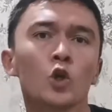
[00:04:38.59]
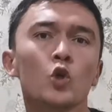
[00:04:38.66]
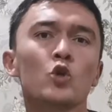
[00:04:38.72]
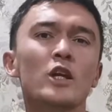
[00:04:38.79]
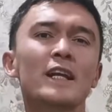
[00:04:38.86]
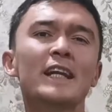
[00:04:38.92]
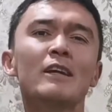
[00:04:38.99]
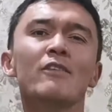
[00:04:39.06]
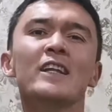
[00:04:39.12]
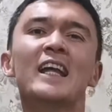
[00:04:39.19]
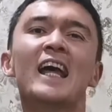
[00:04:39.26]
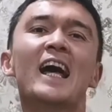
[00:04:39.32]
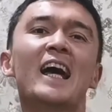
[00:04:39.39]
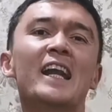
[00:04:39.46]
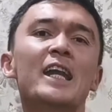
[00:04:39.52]
You can
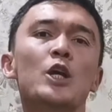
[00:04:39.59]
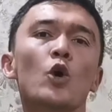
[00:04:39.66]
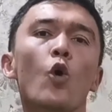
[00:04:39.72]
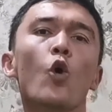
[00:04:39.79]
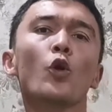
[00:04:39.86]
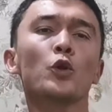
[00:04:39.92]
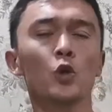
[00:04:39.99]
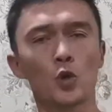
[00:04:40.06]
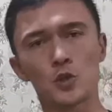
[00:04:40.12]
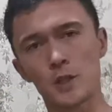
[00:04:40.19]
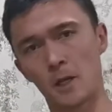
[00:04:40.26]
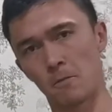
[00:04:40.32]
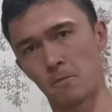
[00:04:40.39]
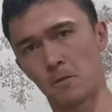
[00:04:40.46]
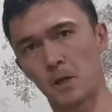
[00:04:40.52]
even record
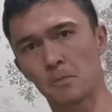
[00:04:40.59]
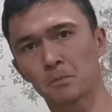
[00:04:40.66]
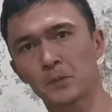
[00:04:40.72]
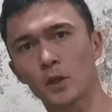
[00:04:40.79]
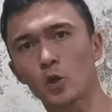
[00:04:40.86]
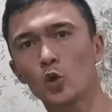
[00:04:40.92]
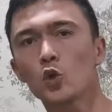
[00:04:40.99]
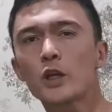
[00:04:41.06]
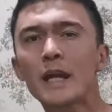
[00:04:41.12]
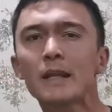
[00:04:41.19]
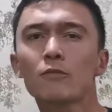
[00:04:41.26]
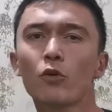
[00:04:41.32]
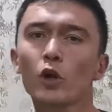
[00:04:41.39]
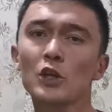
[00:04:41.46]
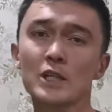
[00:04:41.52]
yourself. You
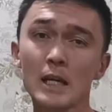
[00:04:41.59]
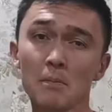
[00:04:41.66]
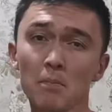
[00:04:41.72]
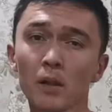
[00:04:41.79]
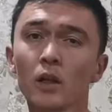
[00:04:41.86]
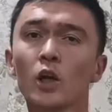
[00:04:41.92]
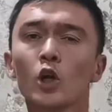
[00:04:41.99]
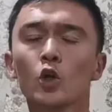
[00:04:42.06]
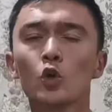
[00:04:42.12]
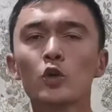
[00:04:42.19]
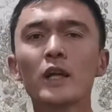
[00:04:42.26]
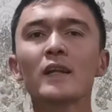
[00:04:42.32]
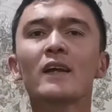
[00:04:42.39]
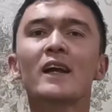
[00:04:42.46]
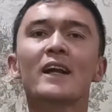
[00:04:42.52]
can, for example,
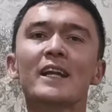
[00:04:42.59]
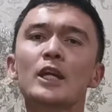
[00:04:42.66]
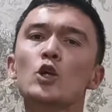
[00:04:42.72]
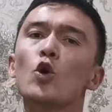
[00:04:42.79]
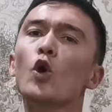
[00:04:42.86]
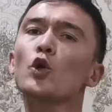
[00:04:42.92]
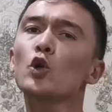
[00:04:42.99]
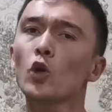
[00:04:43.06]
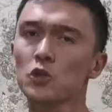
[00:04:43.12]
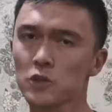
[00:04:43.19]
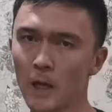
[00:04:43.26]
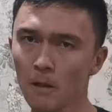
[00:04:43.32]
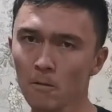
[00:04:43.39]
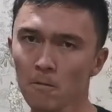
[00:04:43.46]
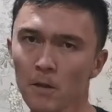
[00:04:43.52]
record
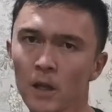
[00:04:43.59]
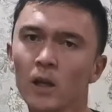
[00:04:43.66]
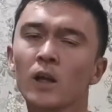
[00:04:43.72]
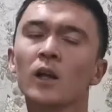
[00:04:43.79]
yourself